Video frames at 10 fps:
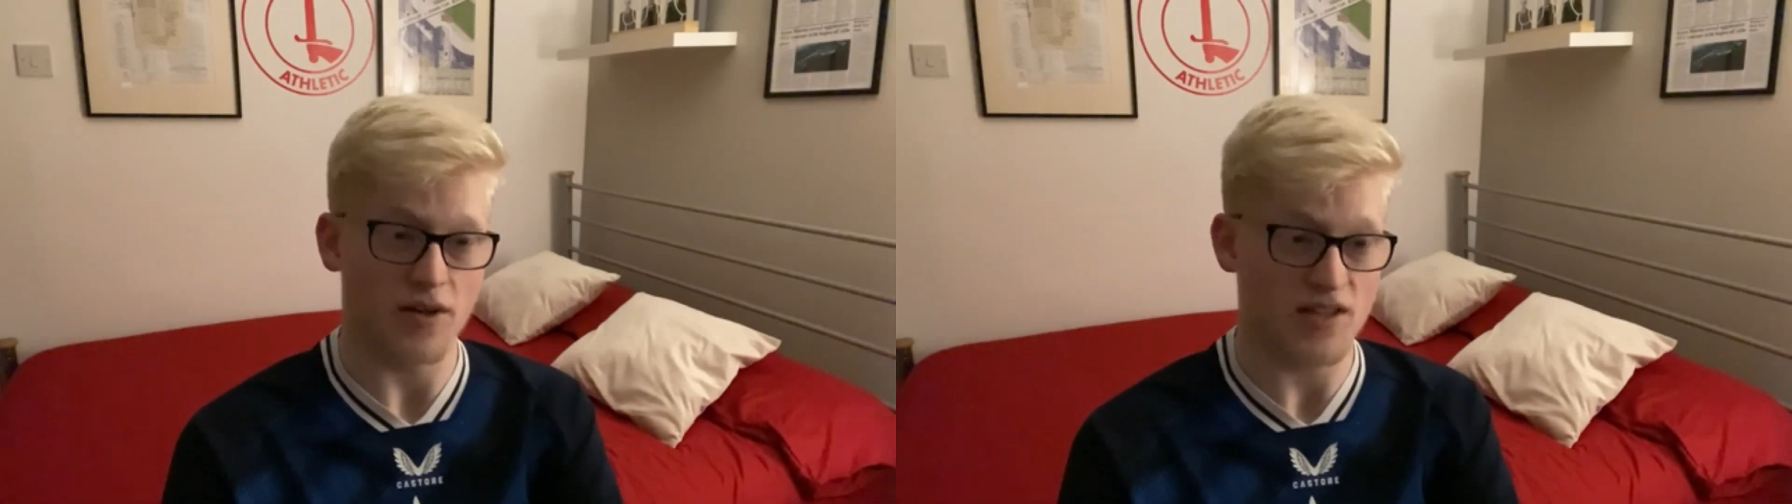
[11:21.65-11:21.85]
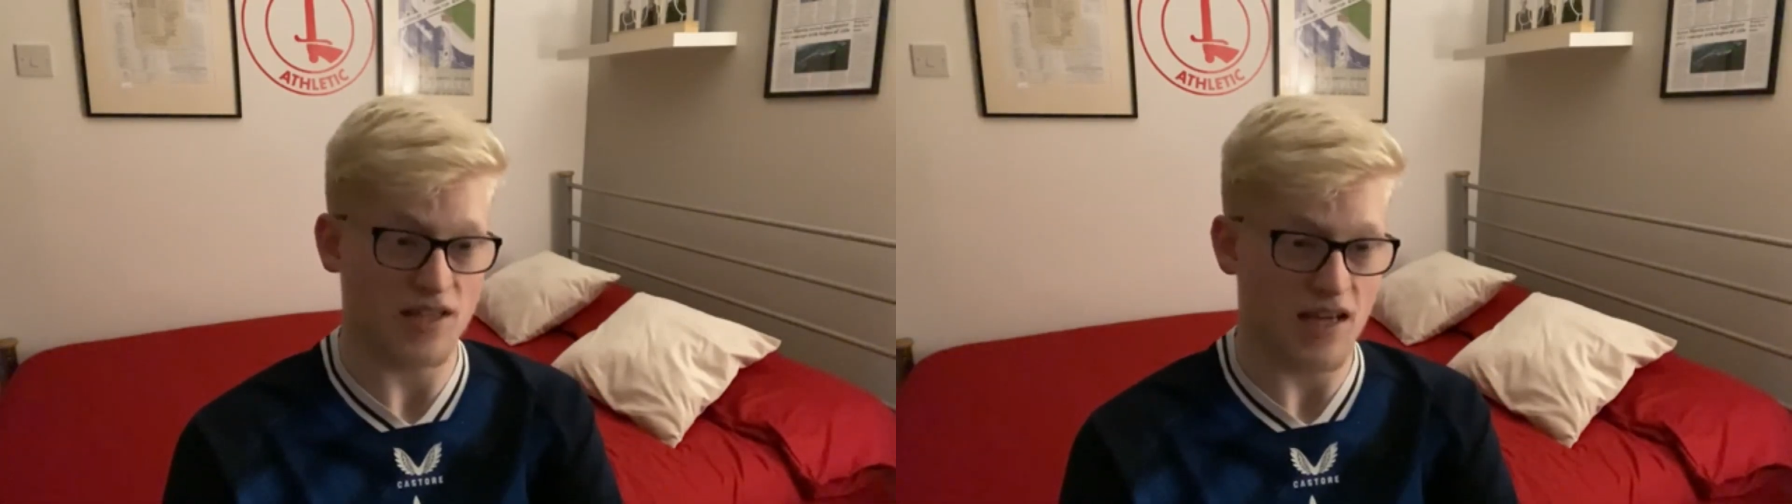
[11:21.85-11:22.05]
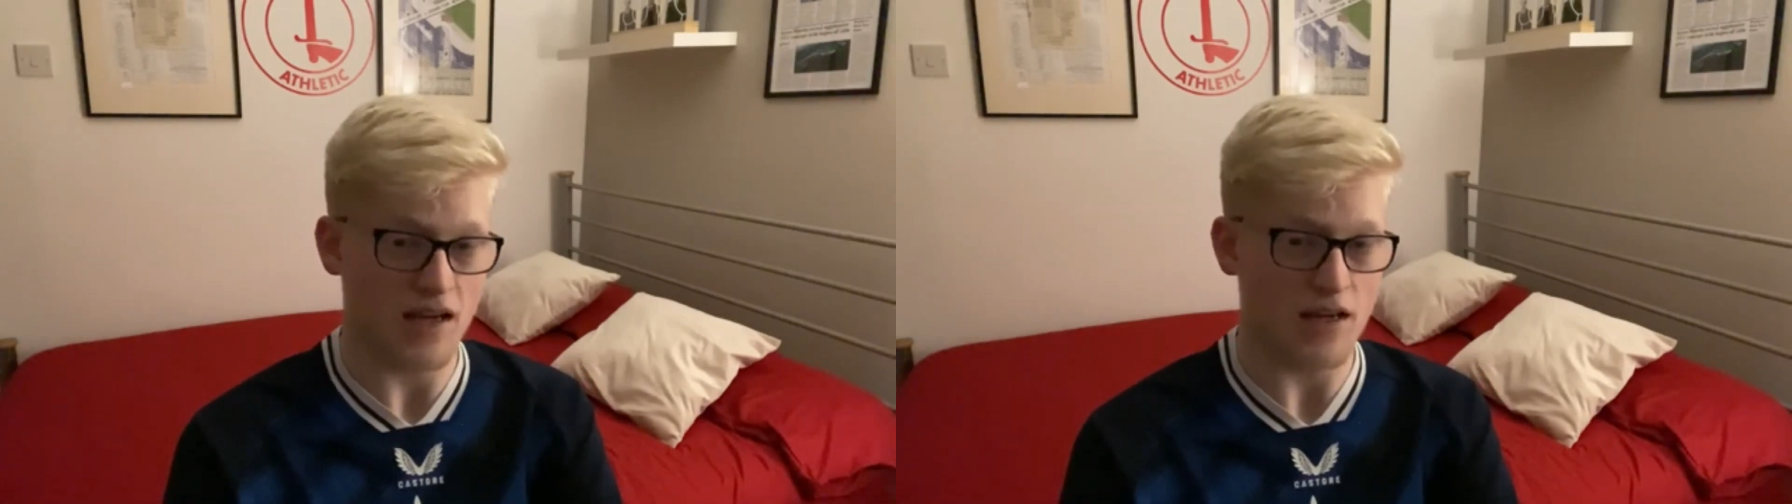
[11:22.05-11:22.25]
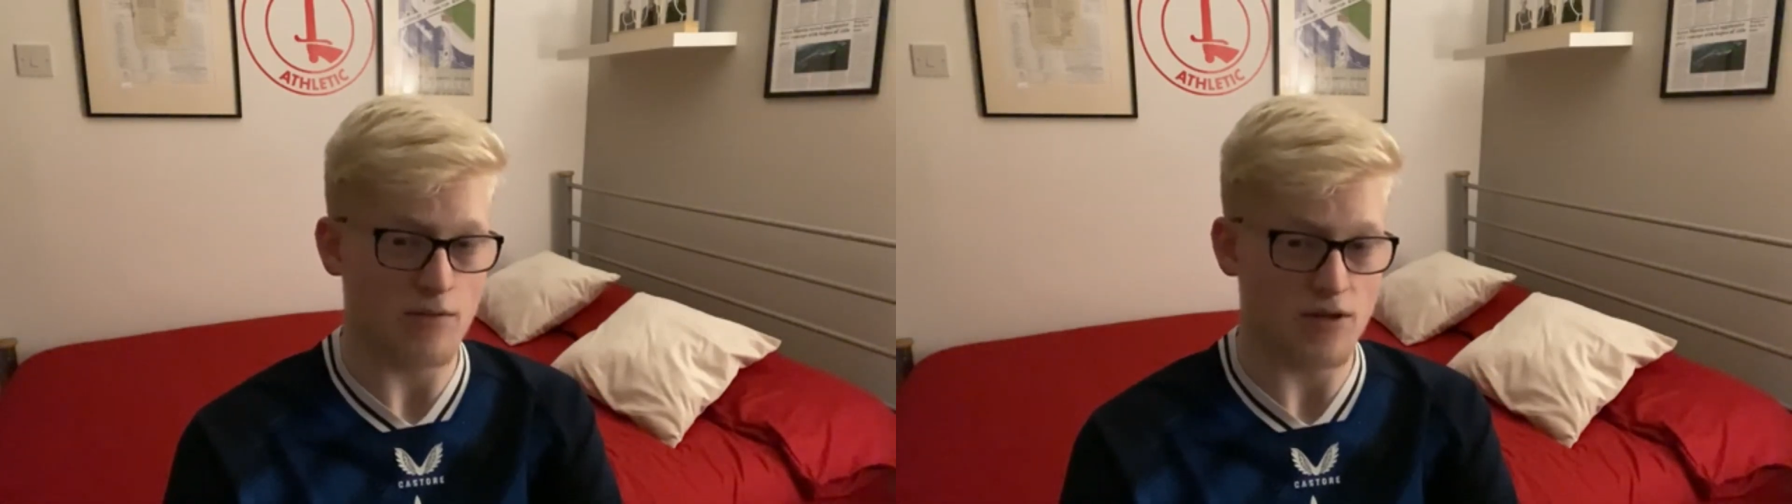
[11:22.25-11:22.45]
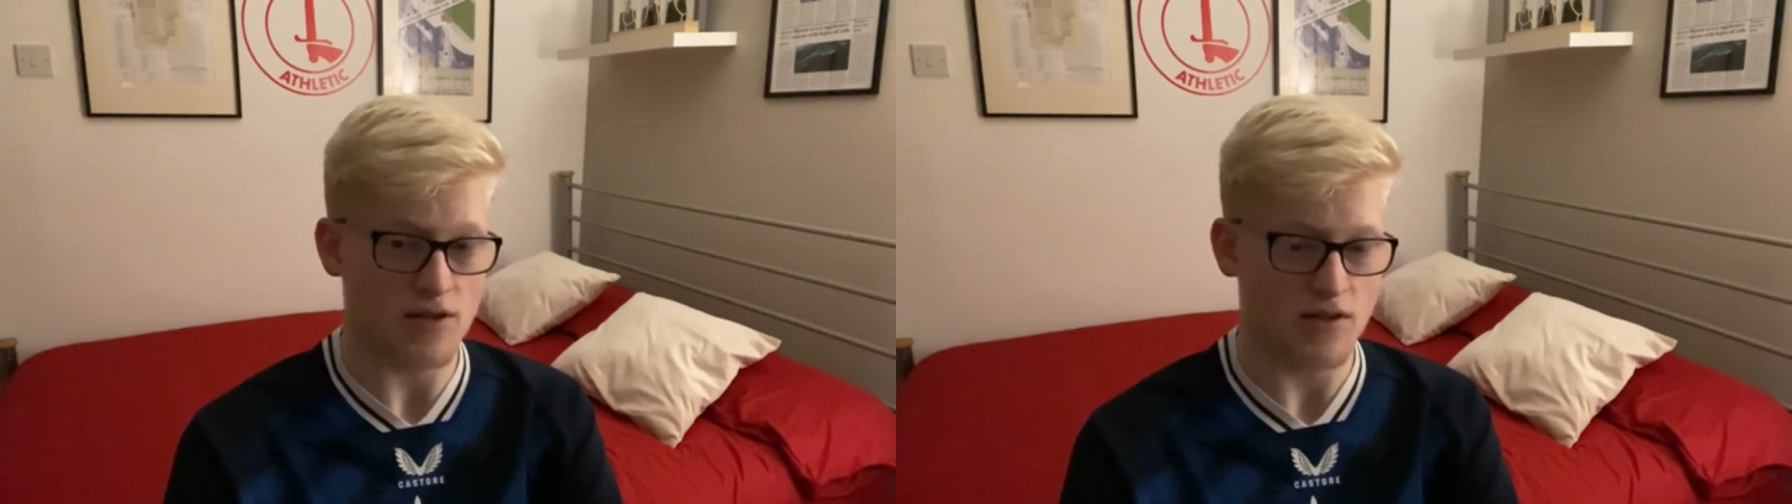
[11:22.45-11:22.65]
because again, he
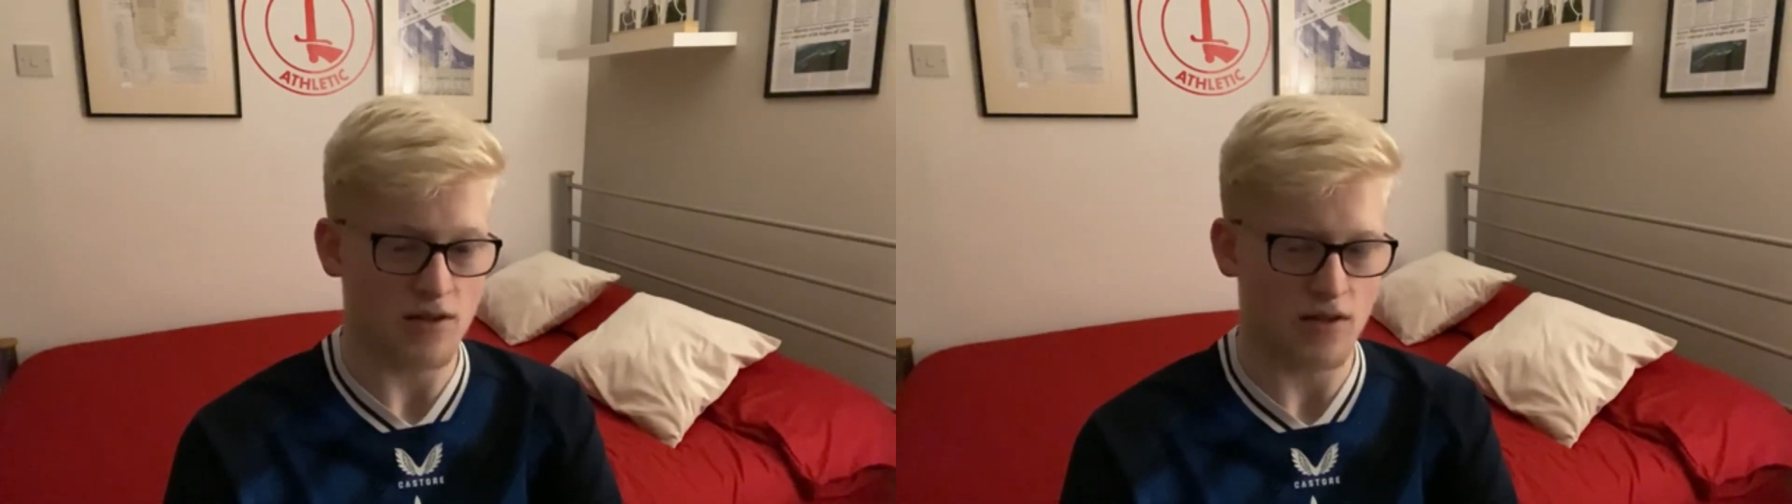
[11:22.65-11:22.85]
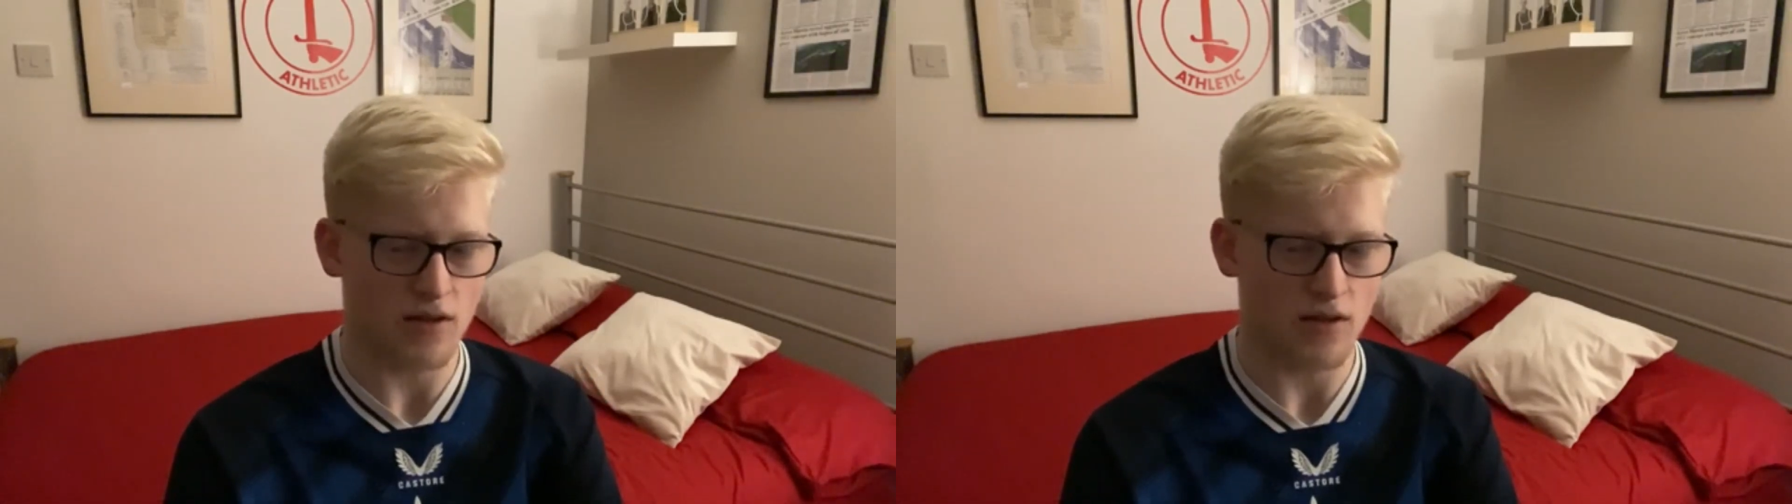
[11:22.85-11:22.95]
was